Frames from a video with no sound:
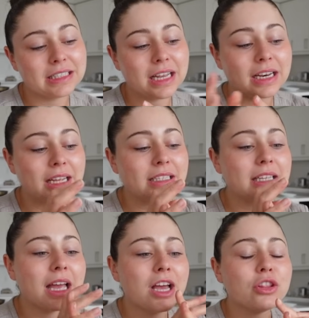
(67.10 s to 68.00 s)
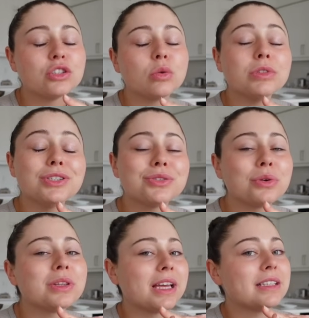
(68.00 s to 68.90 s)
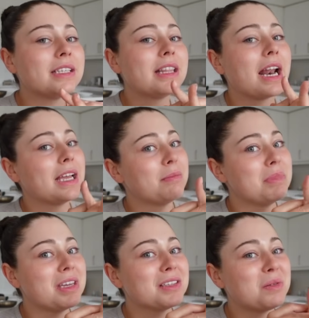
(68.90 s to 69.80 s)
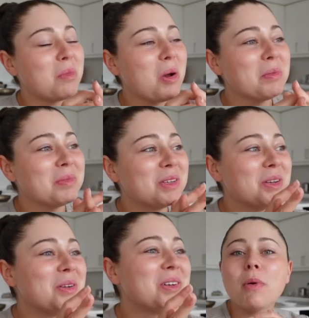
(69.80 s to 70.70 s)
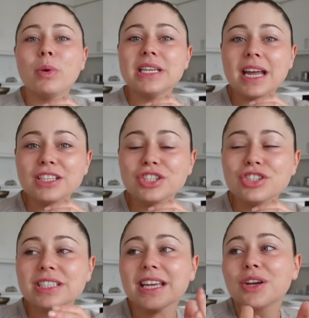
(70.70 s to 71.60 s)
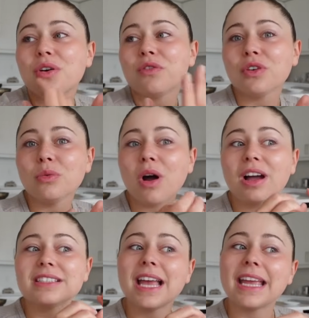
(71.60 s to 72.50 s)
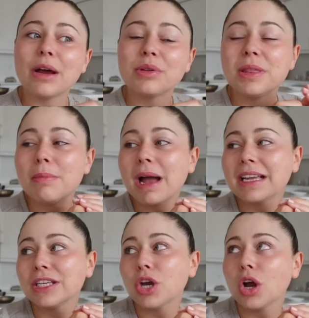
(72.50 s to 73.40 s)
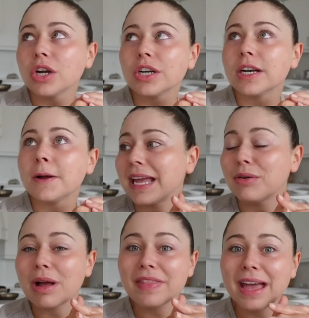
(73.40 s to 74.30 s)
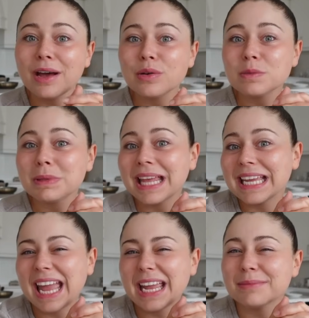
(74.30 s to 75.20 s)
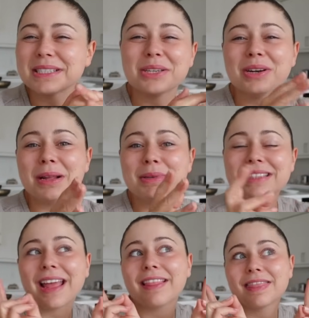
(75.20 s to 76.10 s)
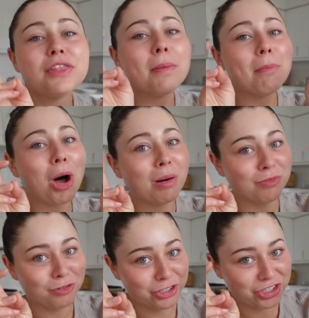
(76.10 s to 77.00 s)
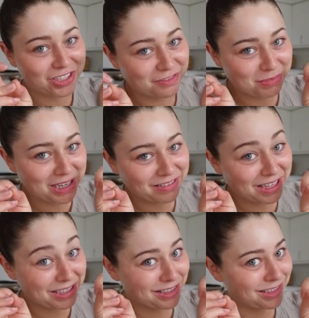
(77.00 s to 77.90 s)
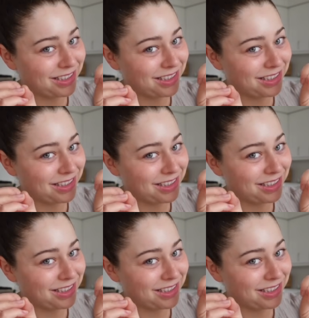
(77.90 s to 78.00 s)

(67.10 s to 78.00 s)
Sundays. There's only so lazy that I can be as a mom, you know? But we tend to just like go for walks, hang out in the backyard, lay around the house, play games, like, you know what I mean? Like the mom version of being lazy.